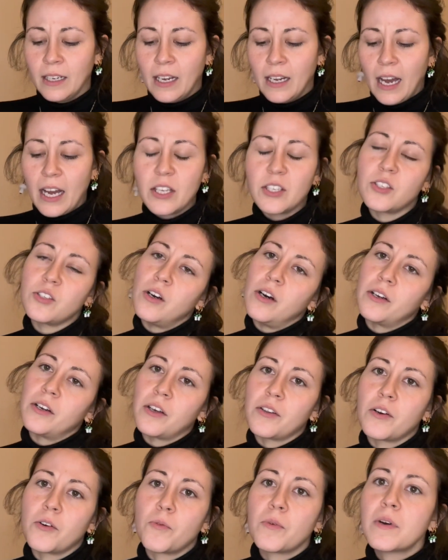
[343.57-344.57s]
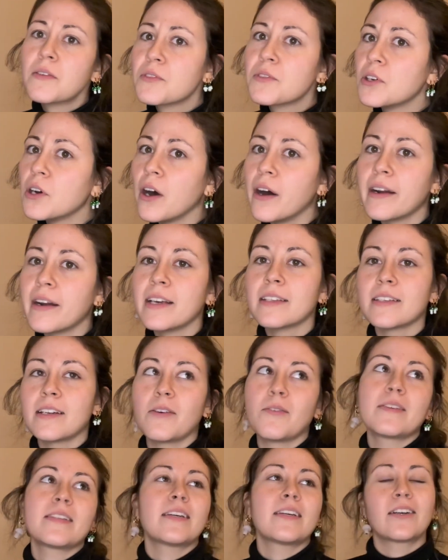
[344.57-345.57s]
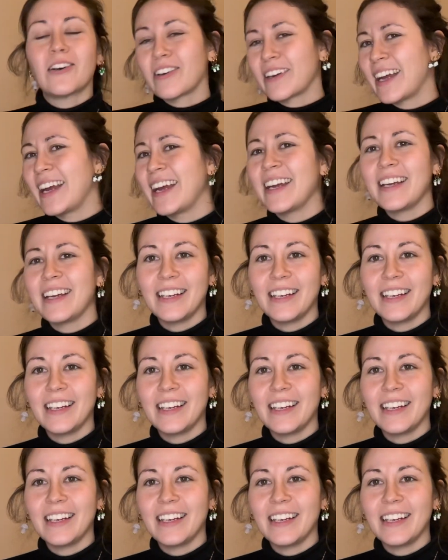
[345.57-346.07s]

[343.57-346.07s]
I saw another review on it and I was like, okay,